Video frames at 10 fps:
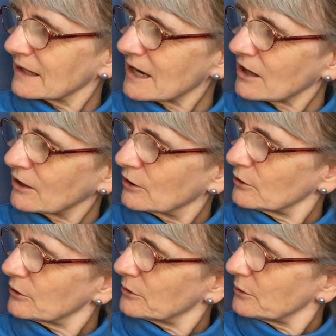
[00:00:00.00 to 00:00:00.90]
got
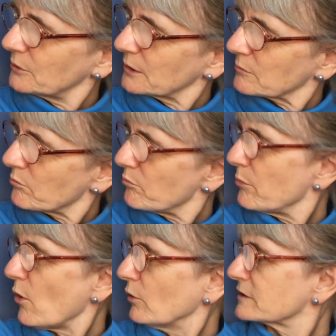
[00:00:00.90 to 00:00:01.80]
glue and
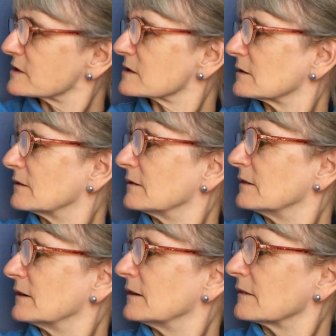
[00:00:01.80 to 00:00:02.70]
bolts.
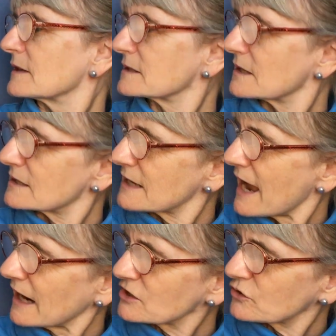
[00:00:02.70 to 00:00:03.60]
This says
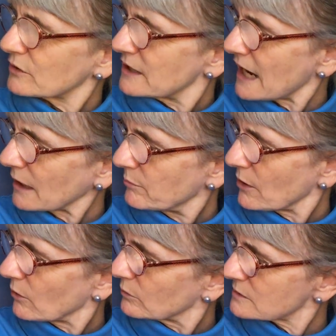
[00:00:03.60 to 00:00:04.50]
extra neck
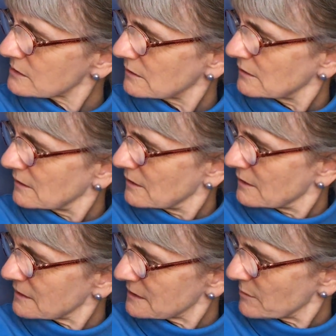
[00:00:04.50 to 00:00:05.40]
bones.
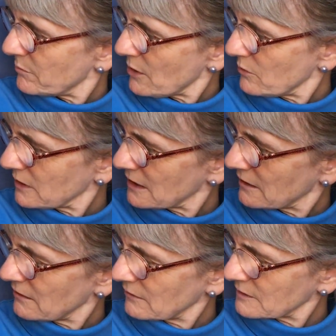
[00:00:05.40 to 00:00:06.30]
So there's a bone
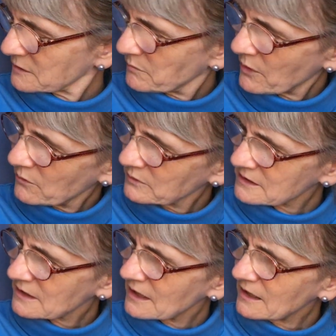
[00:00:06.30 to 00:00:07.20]
here, there's
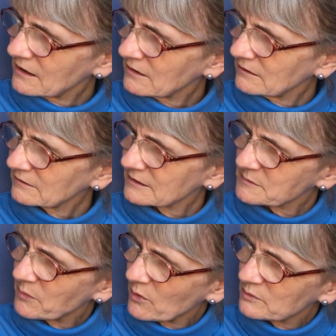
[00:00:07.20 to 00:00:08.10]
bones there,
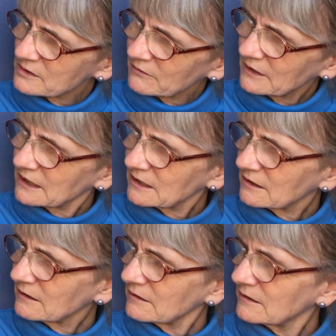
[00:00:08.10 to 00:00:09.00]
there's bones over
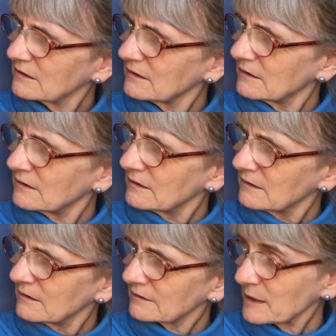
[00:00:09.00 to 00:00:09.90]
here.
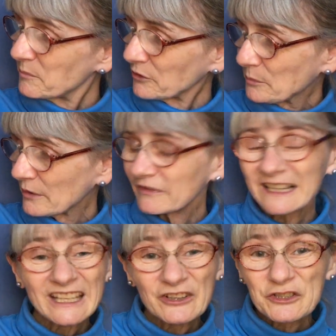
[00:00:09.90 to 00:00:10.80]
They built a
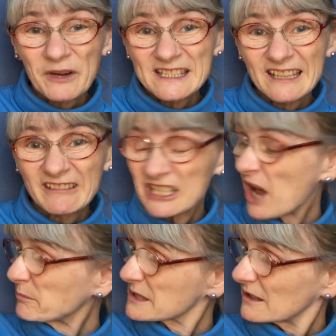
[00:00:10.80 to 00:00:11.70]
perfectly good
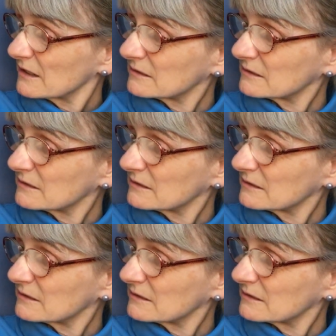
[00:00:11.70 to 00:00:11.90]
triceratops.